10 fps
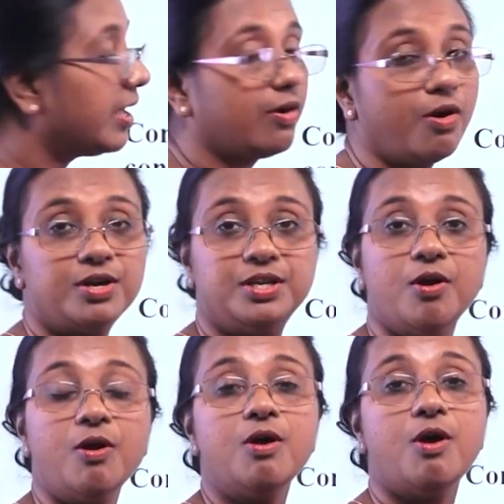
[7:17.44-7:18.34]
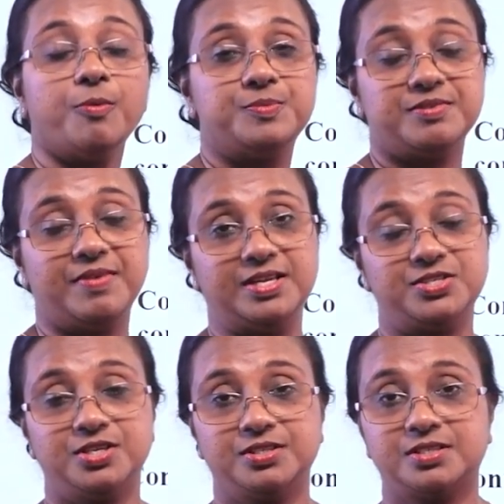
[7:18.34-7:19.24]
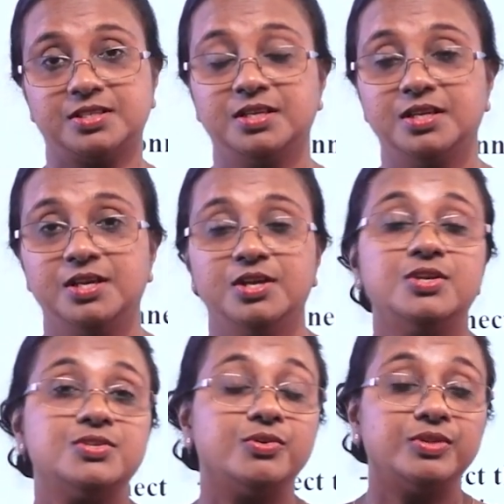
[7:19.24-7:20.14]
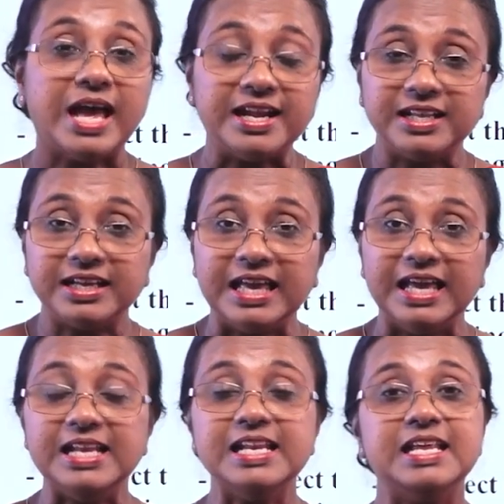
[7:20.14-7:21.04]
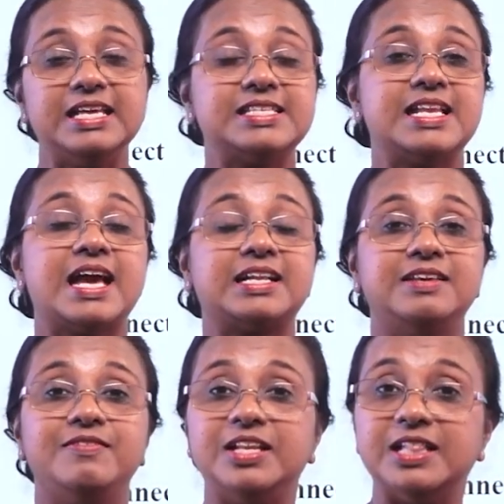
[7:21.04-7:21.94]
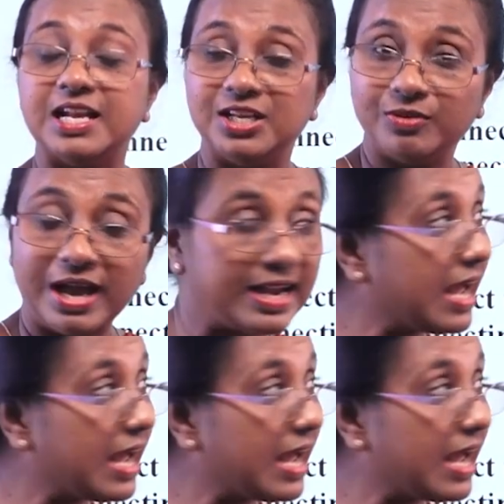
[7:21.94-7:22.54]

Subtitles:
record your observation. So that again is an activity that you can